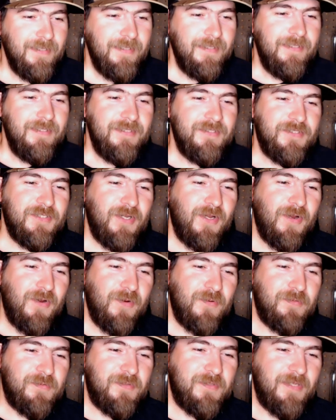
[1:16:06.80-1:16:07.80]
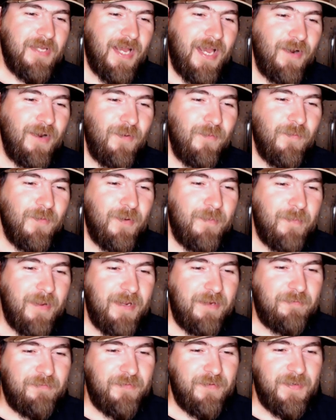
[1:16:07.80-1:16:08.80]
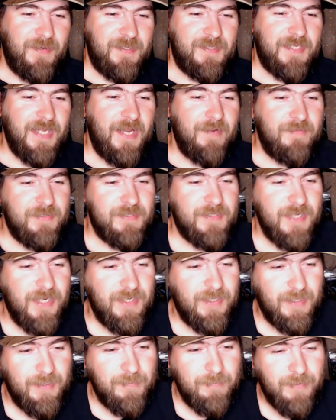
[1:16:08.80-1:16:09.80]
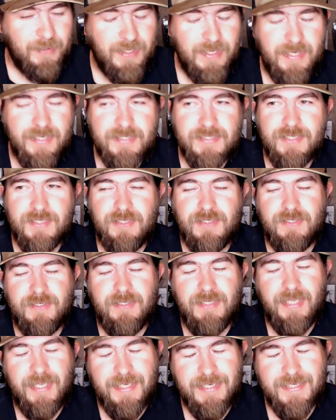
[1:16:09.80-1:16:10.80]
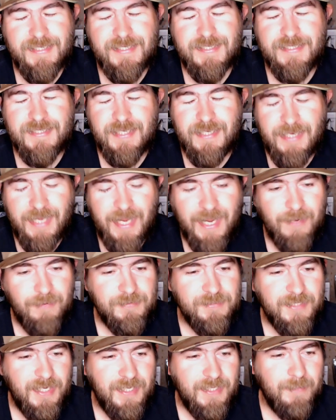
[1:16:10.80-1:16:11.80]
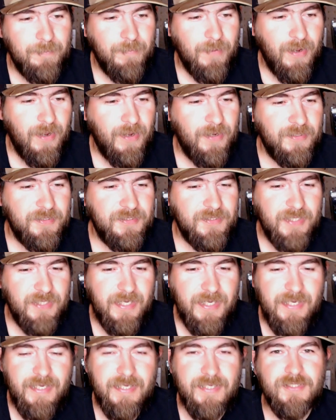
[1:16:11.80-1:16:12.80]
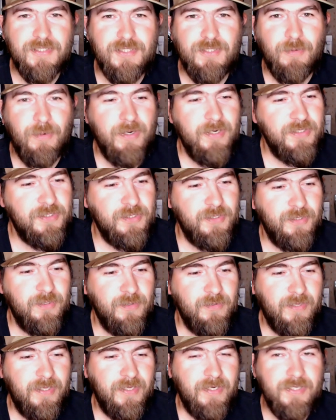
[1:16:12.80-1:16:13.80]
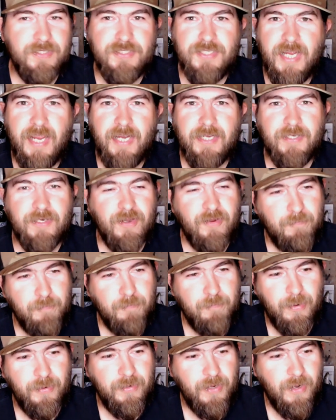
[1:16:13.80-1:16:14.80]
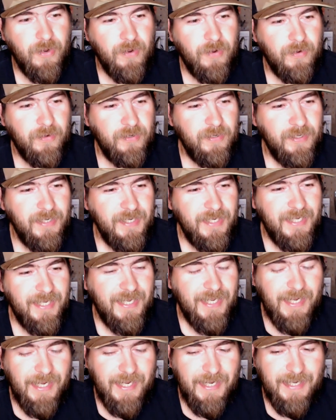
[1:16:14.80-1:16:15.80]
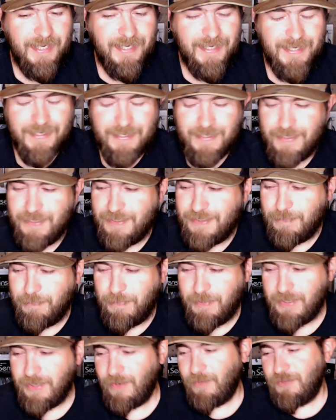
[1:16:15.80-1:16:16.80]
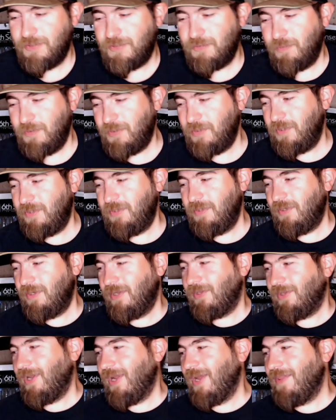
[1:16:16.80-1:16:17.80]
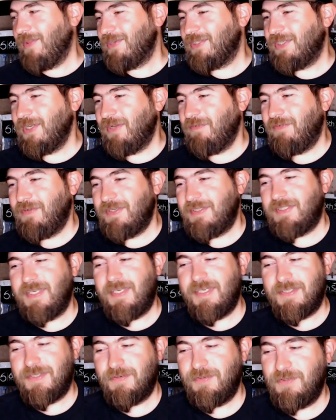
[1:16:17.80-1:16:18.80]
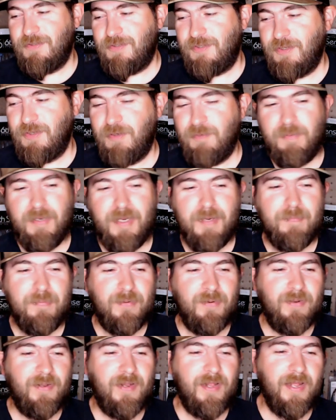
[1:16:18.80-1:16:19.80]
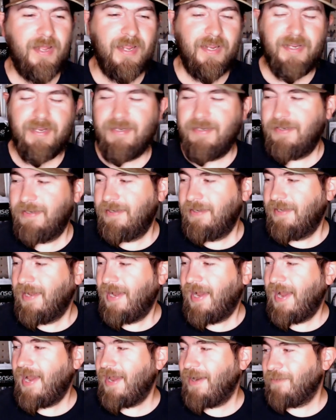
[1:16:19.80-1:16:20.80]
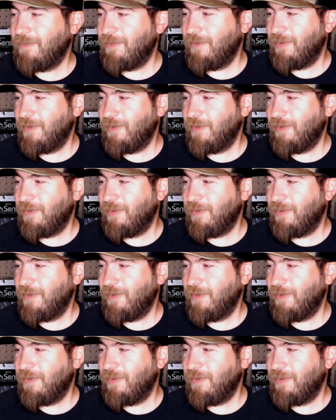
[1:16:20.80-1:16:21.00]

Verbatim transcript: So, I don't want to make fun of David Dudley, but he is a he is an outside the box. He is crazier than a jacked off bird dog. And to be honest with you, a lot of the stuff he says on YouTube, people are like, I don't know